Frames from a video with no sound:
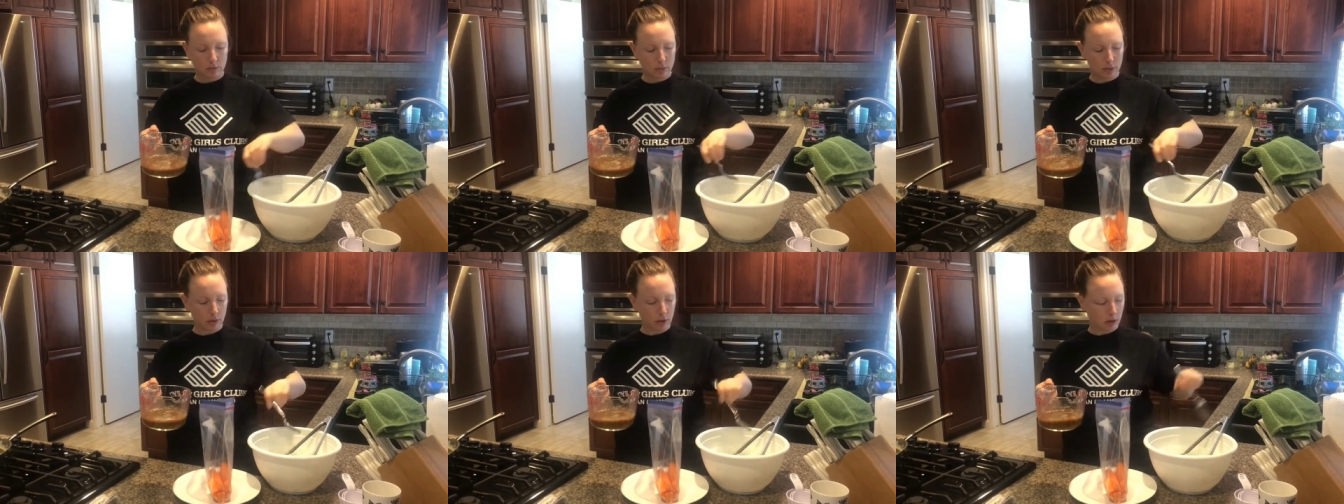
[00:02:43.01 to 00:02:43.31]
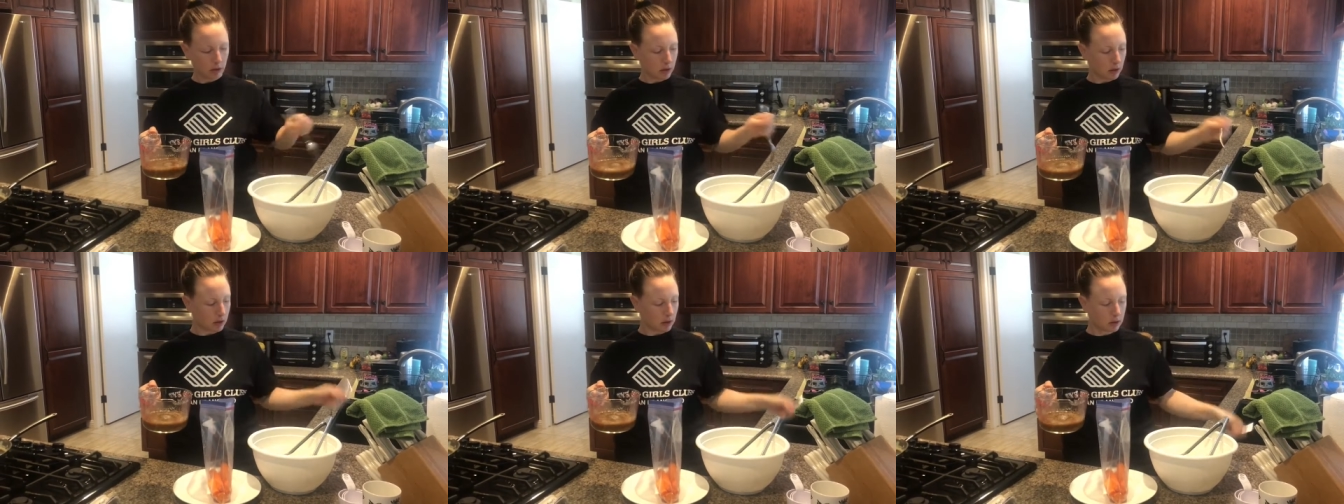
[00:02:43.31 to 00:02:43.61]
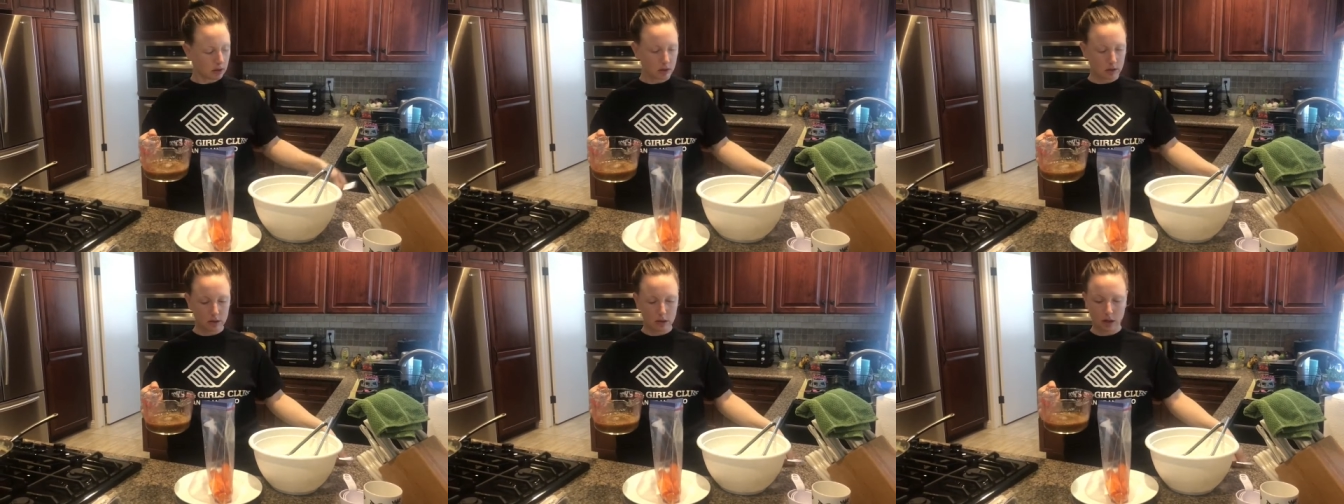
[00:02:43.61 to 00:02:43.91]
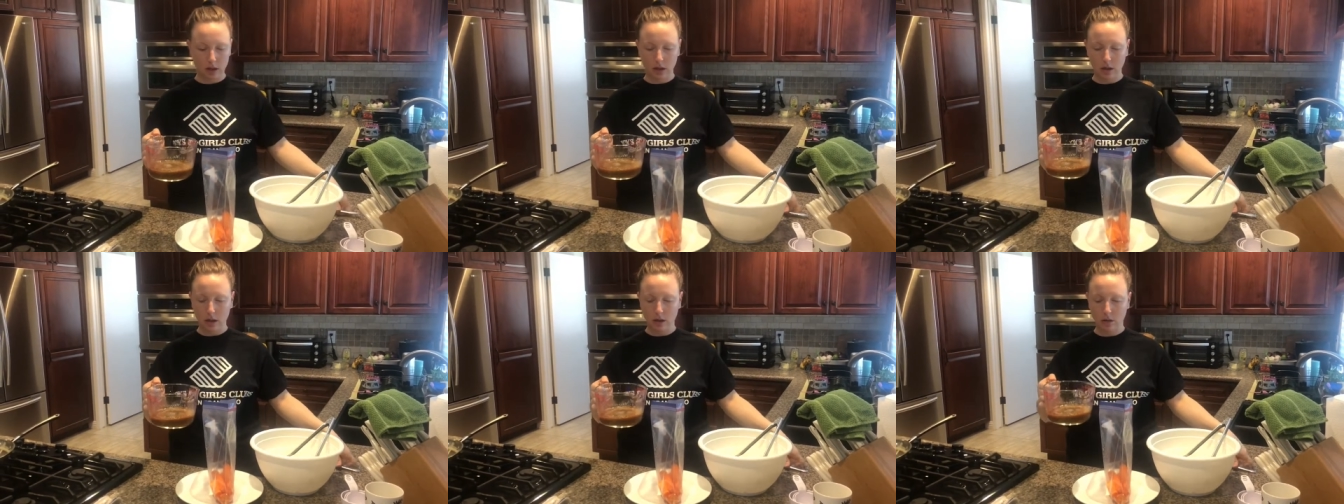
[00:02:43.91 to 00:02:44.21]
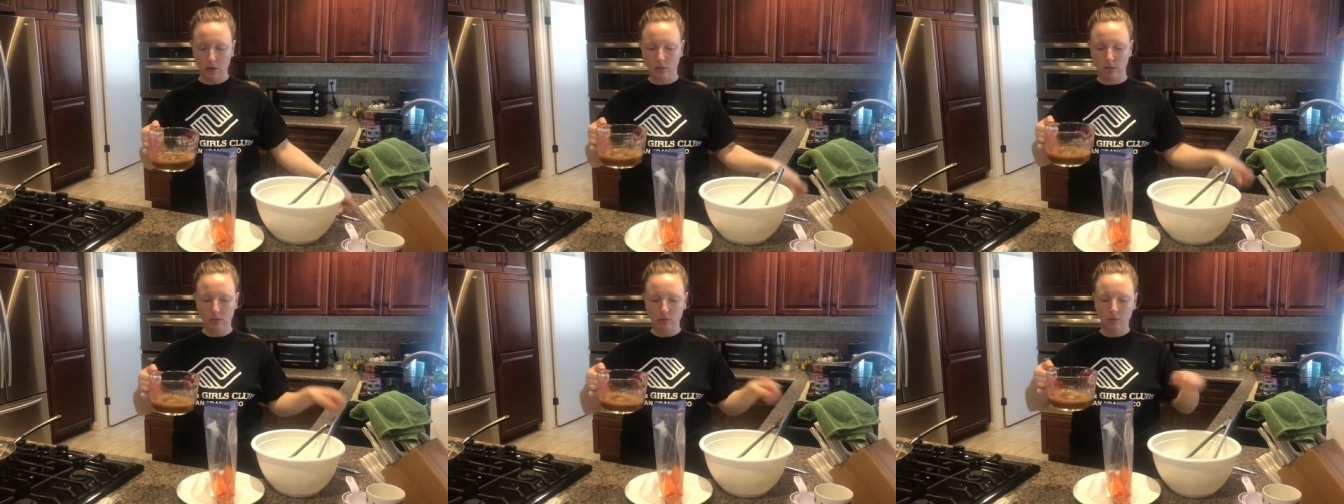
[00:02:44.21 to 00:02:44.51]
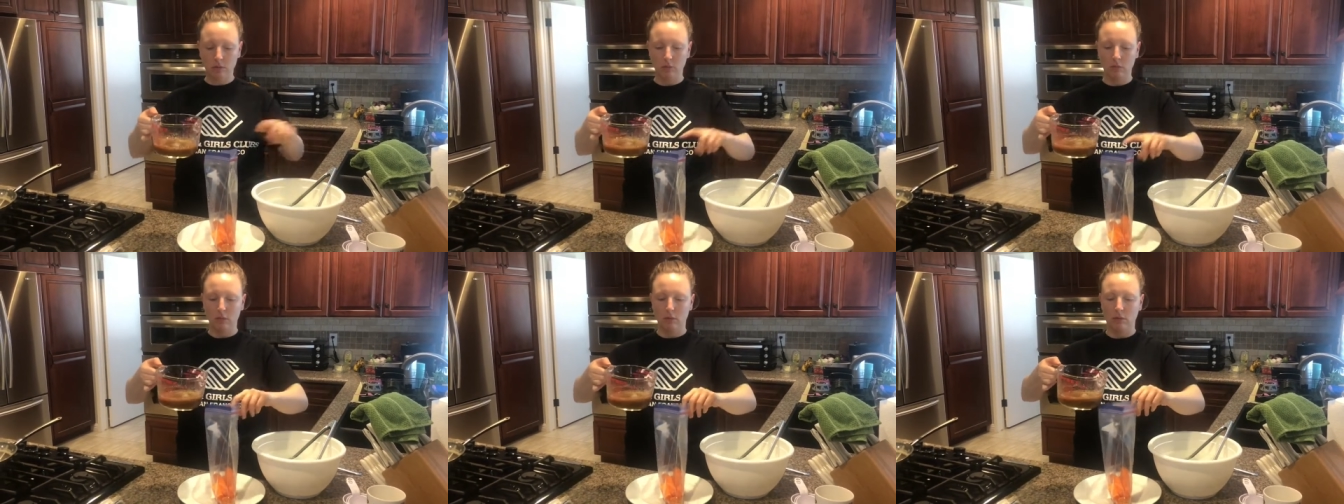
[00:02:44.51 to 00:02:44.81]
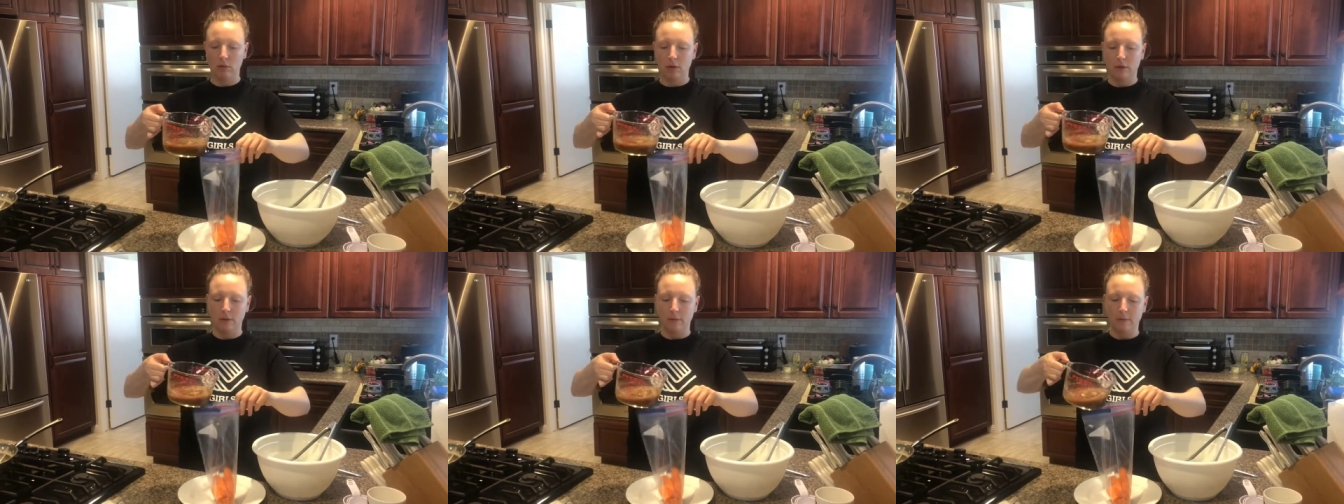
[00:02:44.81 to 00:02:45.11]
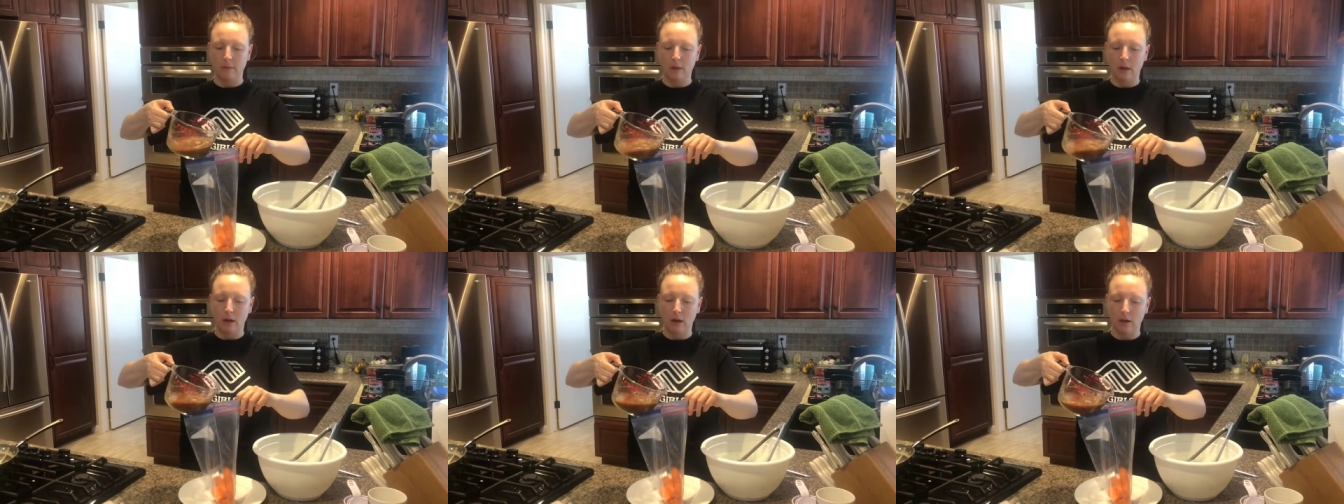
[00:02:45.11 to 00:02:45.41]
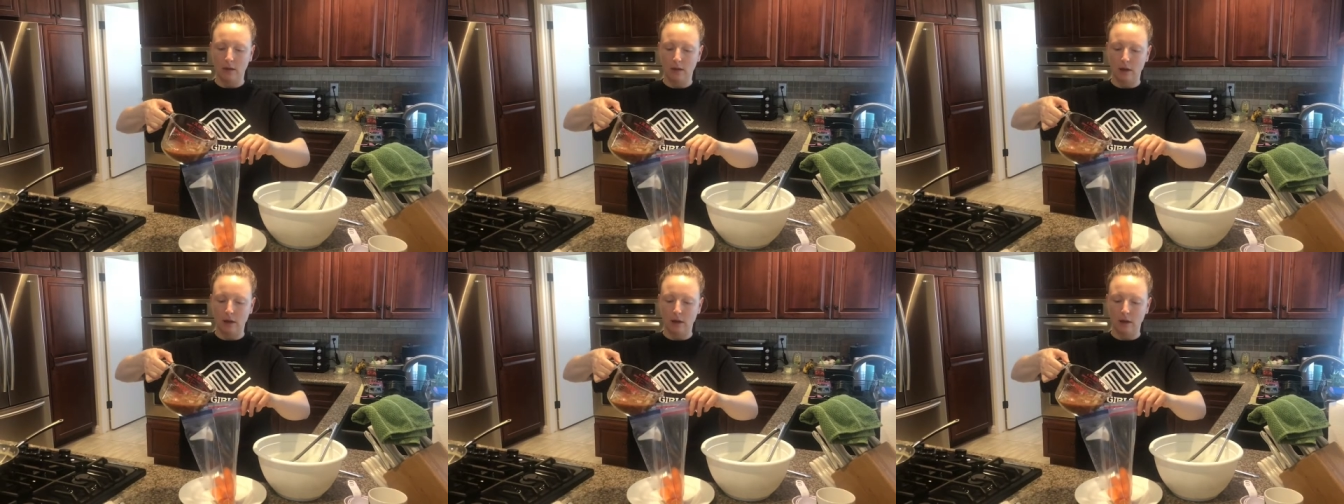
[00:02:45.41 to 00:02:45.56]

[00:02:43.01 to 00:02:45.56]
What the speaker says: Put this down and